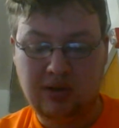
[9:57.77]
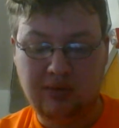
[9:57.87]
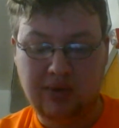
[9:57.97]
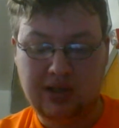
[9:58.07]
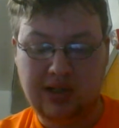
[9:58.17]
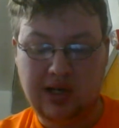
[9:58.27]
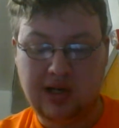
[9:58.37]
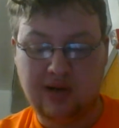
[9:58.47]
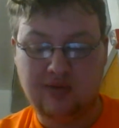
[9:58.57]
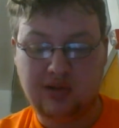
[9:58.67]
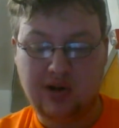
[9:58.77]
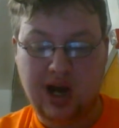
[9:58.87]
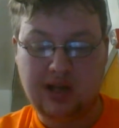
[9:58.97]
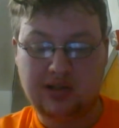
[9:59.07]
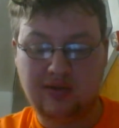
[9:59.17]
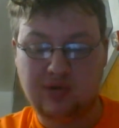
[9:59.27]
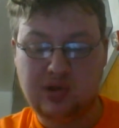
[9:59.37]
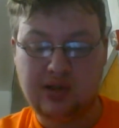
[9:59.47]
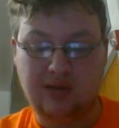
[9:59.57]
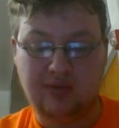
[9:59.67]
risky enough, they're asking for
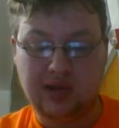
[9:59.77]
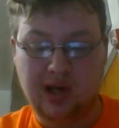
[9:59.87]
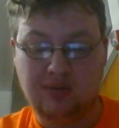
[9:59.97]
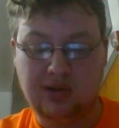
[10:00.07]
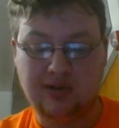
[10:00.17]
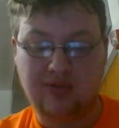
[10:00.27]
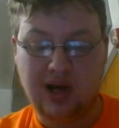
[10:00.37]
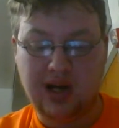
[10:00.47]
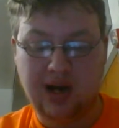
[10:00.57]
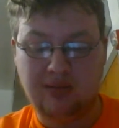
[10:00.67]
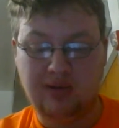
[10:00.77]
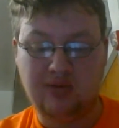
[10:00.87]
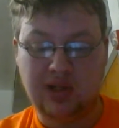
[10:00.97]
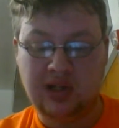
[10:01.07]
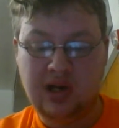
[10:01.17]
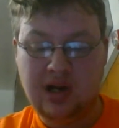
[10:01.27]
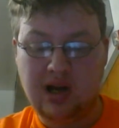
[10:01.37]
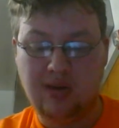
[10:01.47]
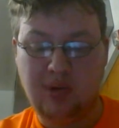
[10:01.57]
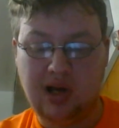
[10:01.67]
something that would defy everything
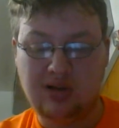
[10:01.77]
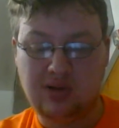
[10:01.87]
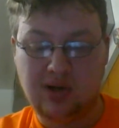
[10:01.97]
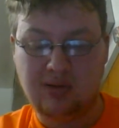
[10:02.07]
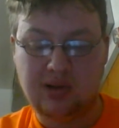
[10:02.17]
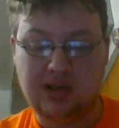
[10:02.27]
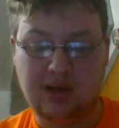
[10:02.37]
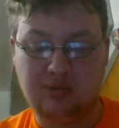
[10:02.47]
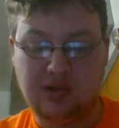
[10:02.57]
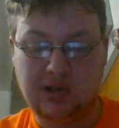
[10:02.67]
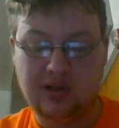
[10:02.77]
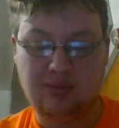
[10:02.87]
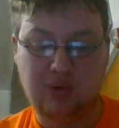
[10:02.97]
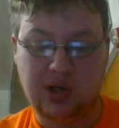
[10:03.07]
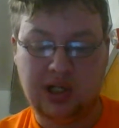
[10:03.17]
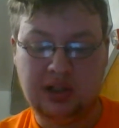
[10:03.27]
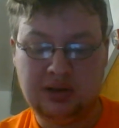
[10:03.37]
about Star Wars up this point.